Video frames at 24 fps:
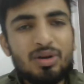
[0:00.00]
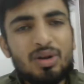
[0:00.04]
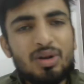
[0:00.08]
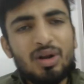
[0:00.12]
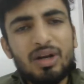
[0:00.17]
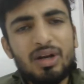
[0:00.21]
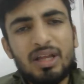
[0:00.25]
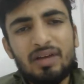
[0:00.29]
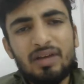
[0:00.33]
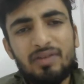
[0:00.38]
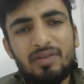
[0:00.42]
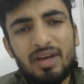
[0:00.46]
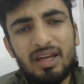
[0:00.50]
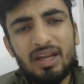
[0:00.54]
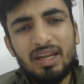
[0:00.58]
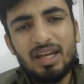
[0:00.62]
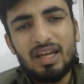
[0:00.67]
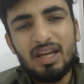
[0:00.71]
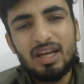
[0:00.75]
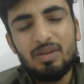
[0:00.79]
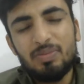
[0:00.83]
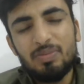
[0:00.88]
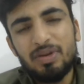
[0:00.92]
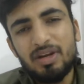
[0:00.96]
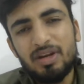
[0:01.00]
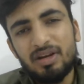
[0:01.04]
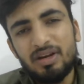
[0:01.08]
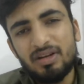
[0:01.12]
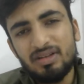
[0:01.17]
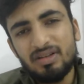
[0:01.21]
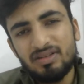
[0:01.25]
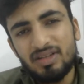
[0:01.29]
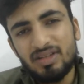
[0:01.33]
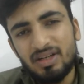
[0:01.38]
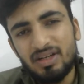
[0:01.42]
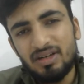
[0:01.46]
not have any IP
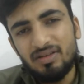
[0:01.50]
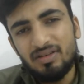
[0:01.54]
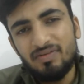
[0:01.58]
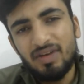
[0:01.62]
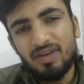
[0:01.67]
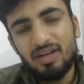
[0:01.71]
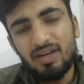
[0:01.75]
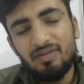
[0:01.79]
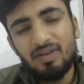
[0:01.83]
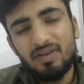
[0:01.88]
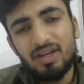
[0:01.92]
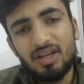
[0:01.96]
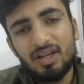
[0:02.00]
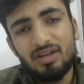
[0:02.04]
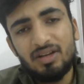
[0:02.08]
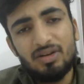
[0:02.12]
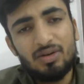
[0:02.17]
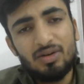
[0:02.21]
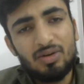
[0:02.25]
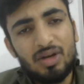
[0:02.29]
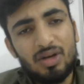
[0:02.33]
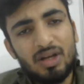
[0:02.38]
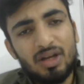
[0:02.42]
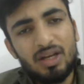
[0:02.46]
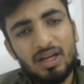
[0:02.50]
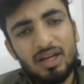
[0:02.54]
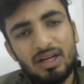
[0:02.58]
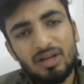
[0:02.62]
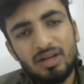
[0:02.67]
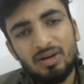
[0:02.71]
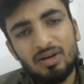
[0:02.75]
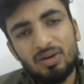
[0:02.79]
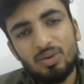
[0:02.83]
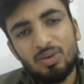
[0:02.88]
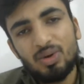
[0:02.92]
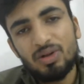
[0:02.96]
address that where we can connect
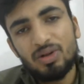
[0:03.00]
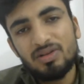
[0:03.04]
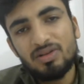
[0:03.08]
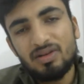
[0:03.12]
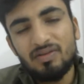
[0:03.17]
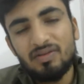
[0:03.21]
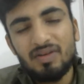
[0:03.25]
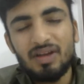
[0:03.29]
our locals.